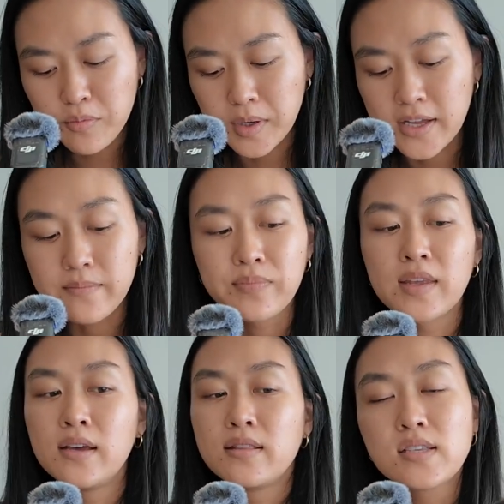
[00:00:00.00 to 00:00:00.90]
But
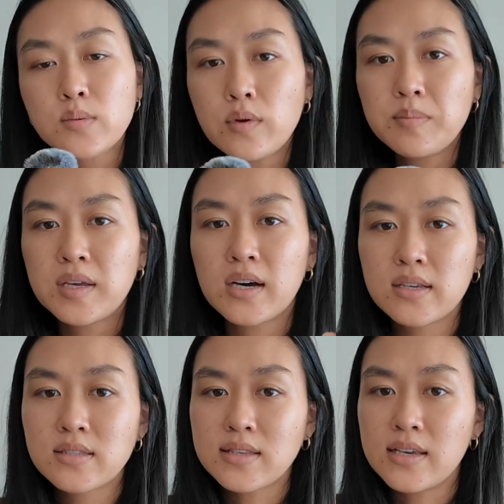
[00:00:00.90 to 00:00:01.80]
this one,
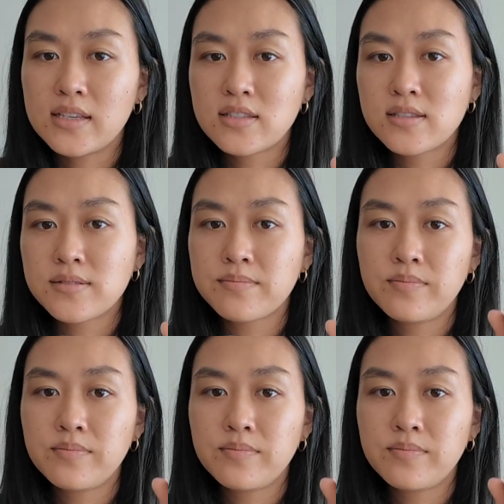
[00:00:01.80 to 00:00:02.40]
because it's,